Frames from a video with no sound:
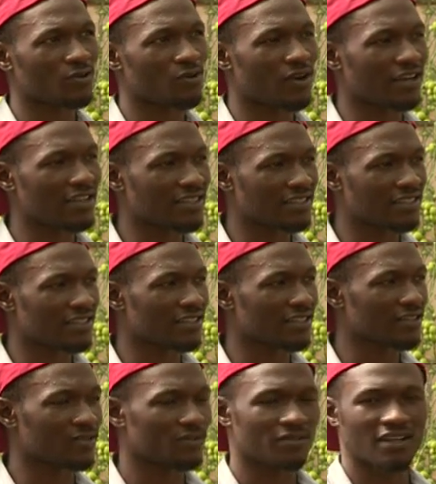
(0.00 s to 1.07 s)

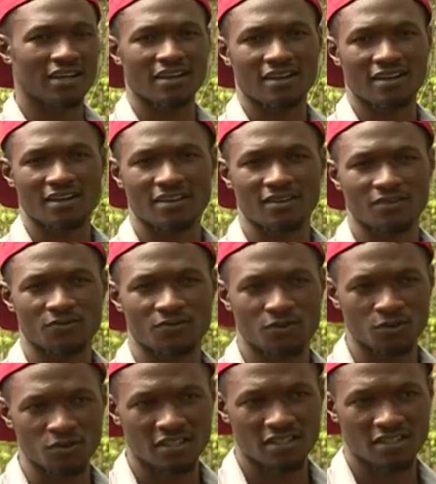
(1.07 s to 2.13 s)
quality of the
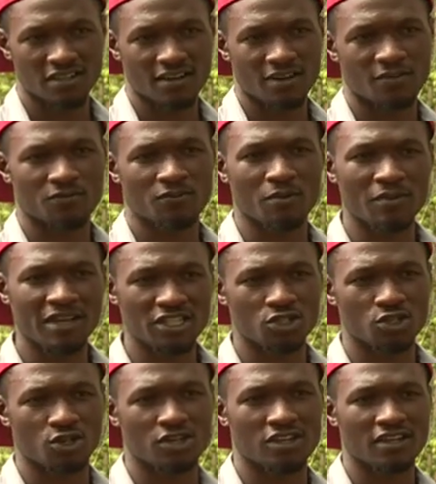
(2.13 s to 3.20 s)
fruit
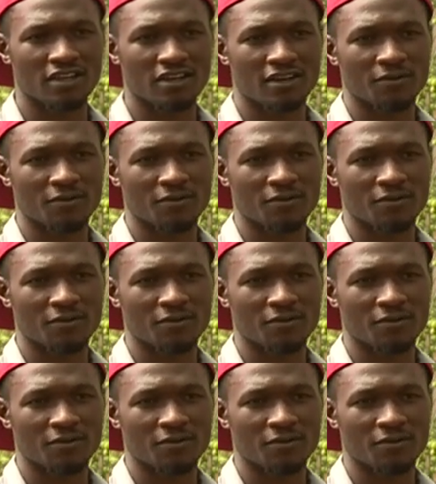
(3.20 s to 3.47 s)
formation,